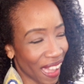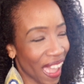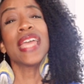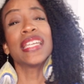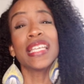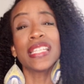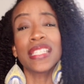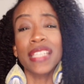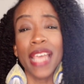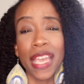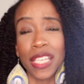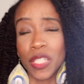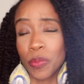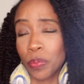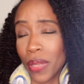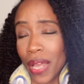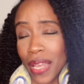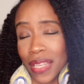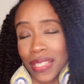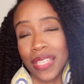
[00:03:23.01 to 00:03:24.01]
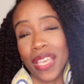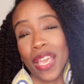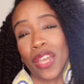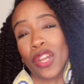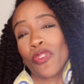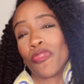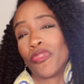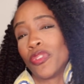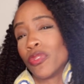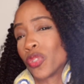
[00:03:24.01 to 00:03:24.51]
And it takes place in
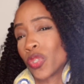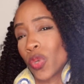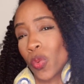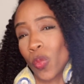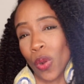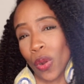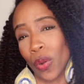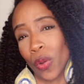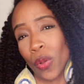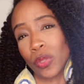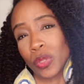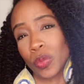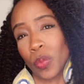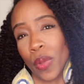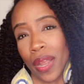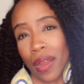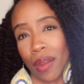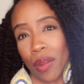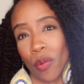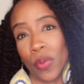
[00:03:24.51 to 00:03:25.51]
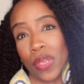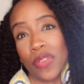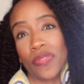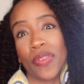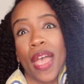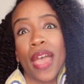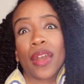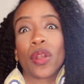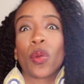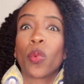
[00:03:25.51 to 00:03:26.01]
a future world where we've
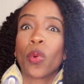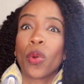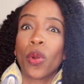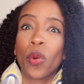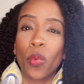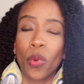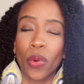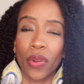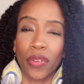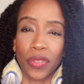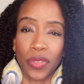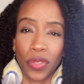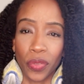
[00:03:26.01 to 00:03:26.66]
had a World War